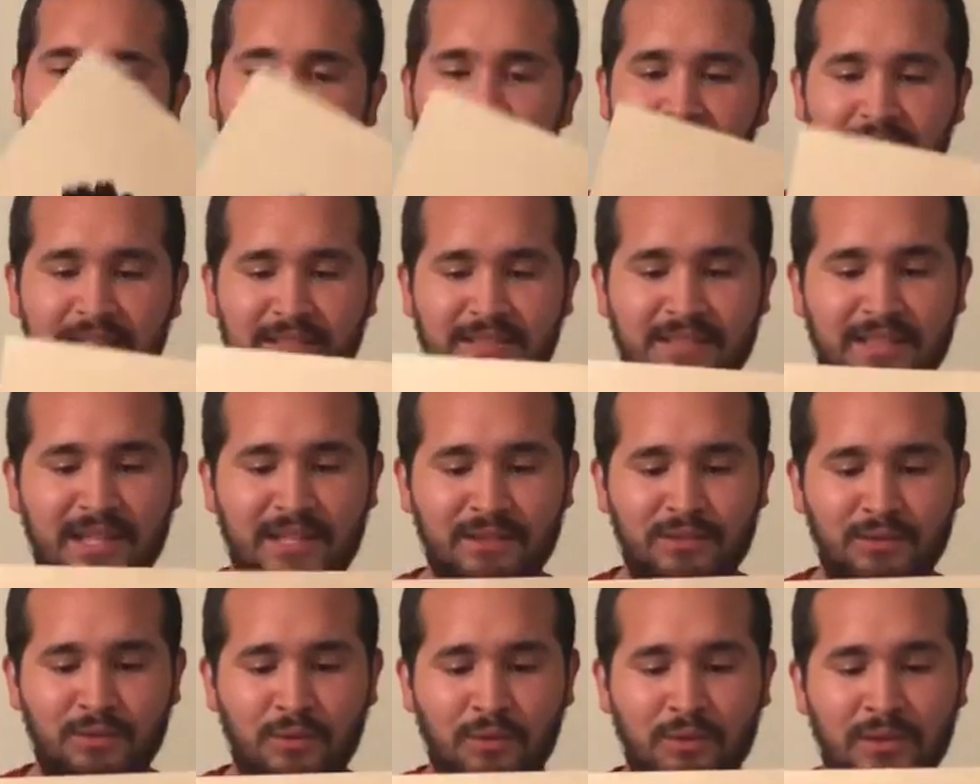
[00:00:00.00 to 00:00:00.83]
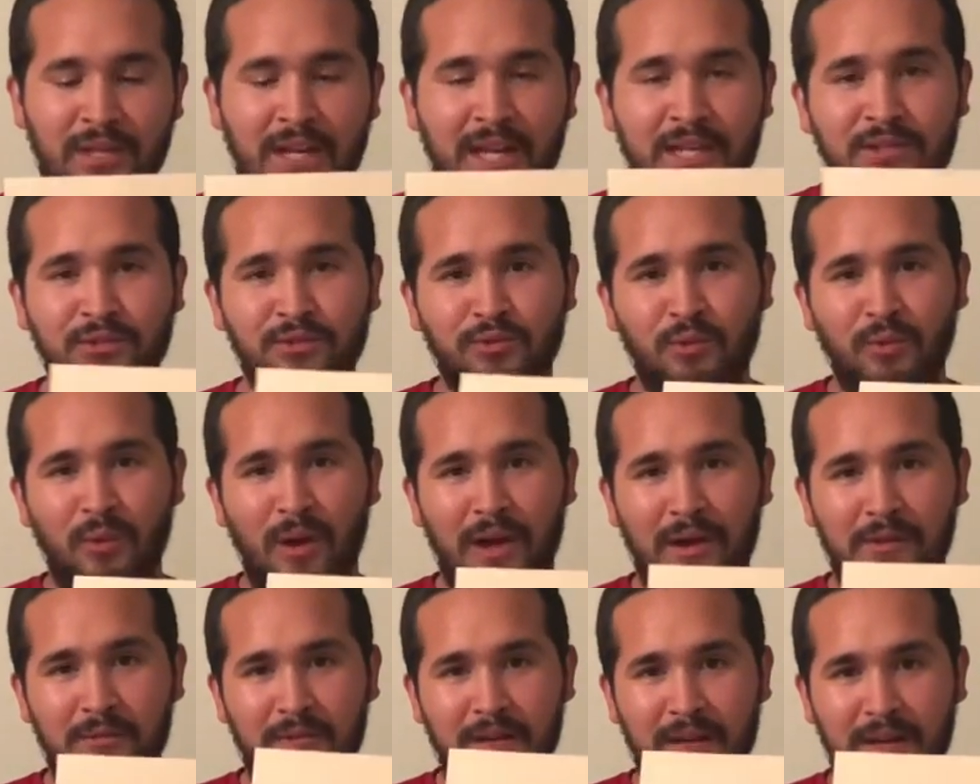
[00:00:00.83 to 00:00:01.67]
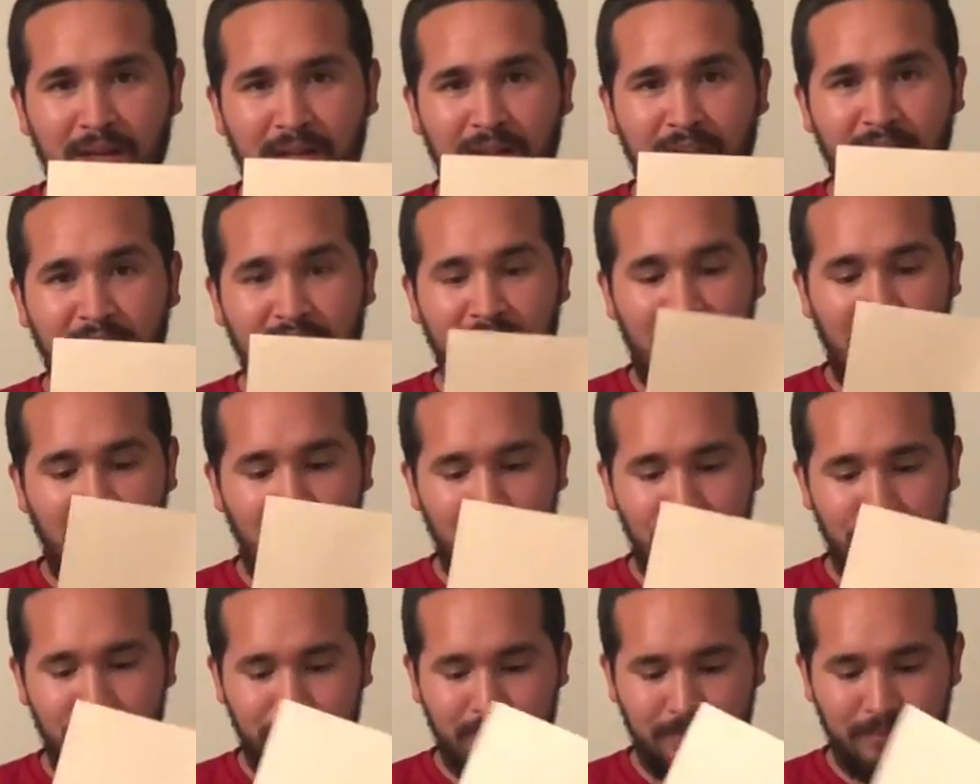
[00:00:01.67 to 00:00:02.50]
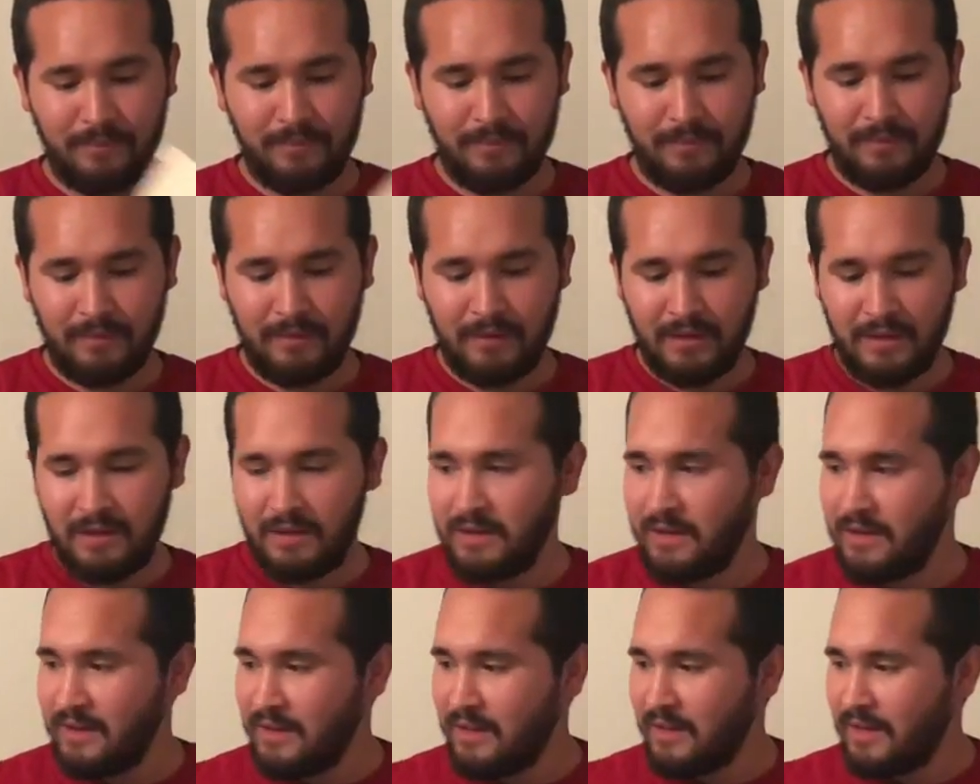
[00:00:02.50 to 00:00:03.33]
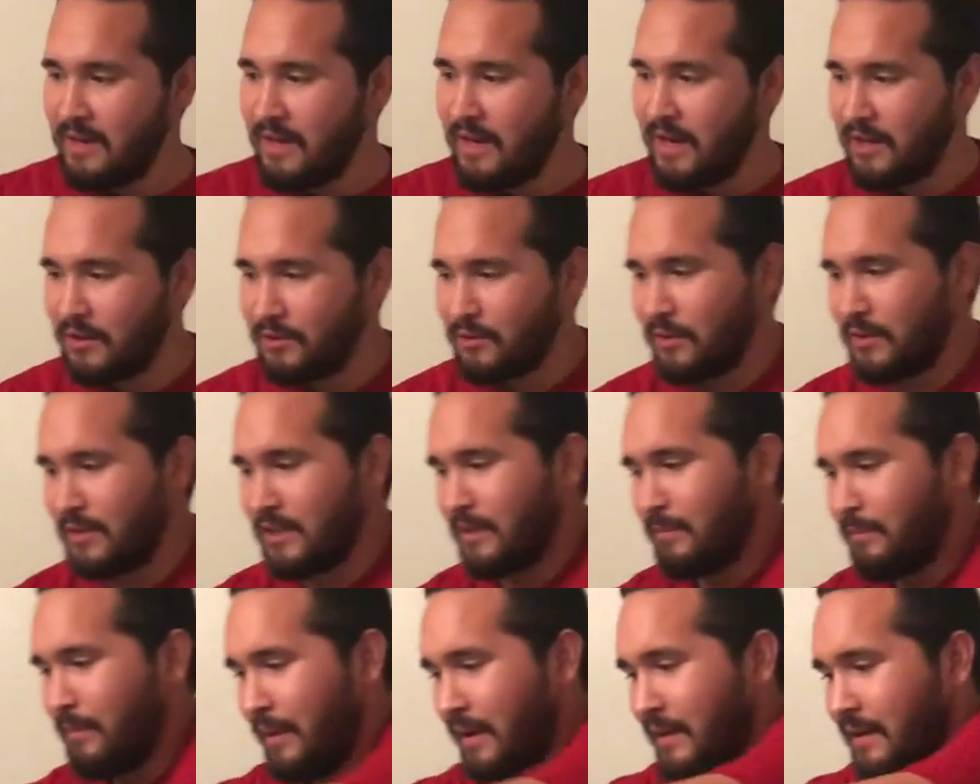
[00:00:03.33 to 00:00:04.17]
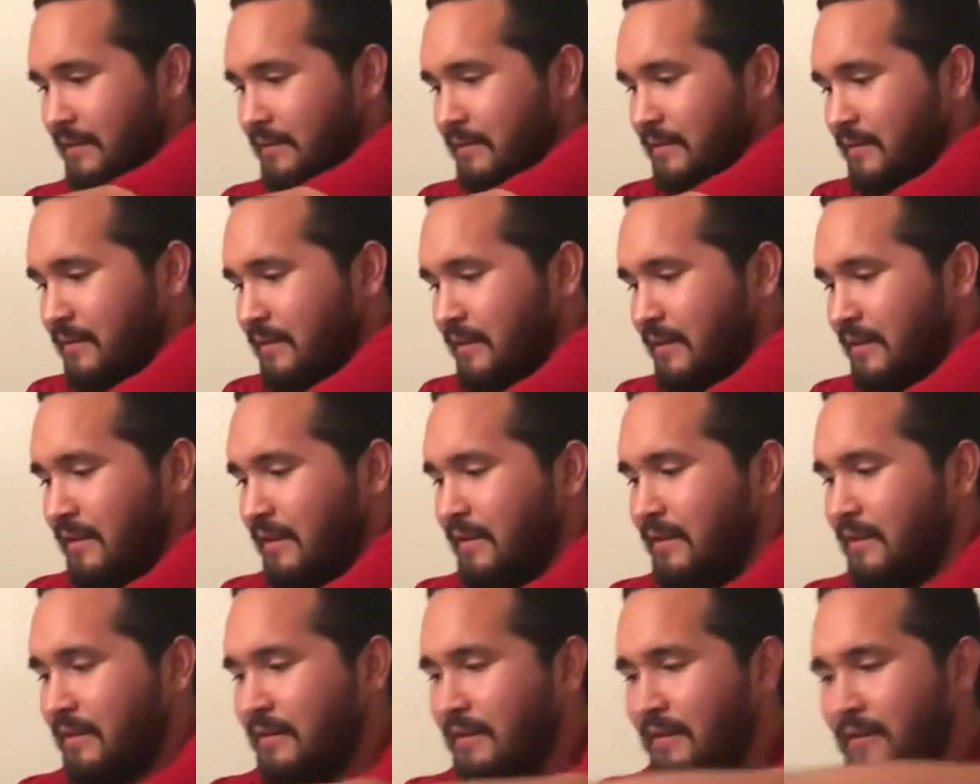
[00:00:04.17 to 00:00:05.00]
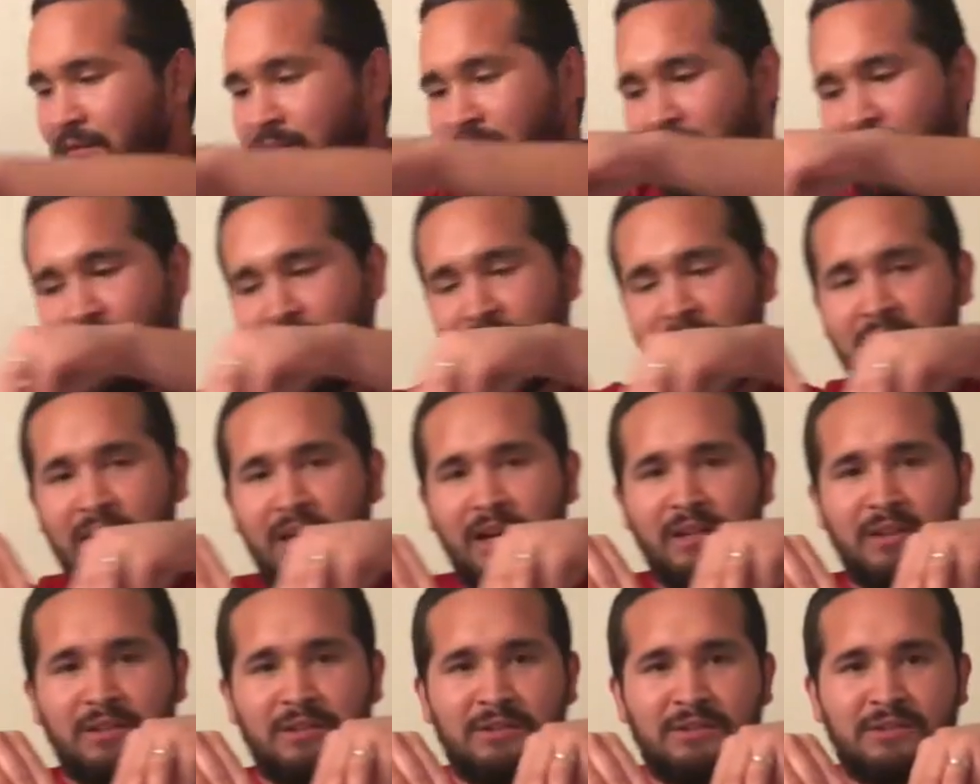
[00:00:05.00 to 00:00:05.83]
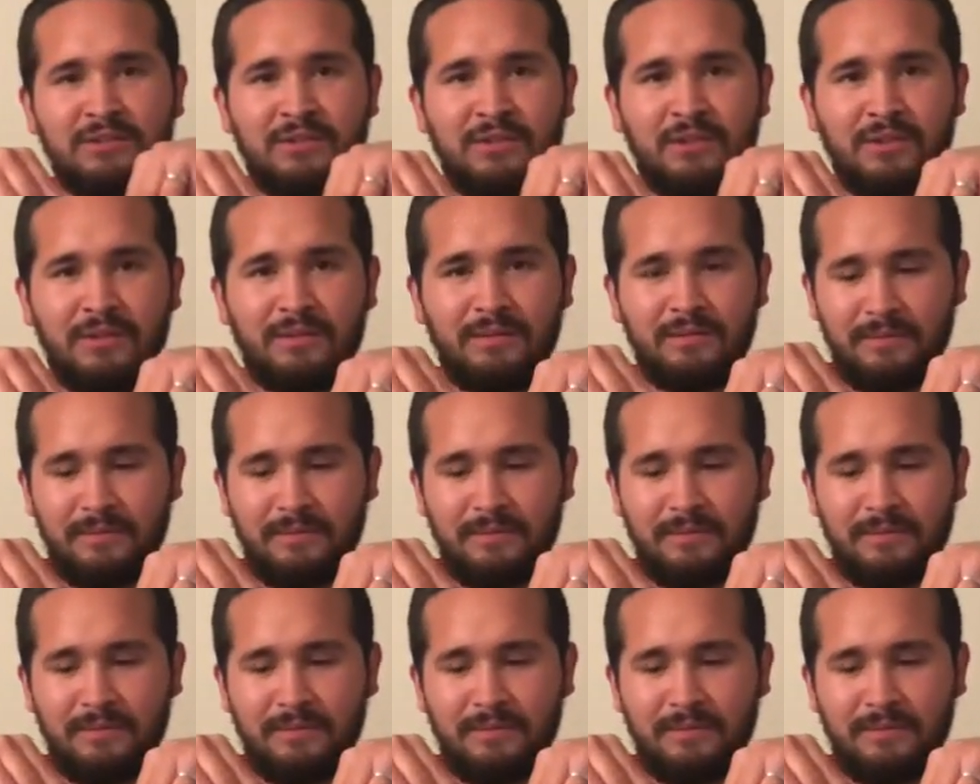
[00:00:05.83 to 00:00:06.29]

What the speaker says: a stencil that I drew out and cut out, acrylic paint of varying colors,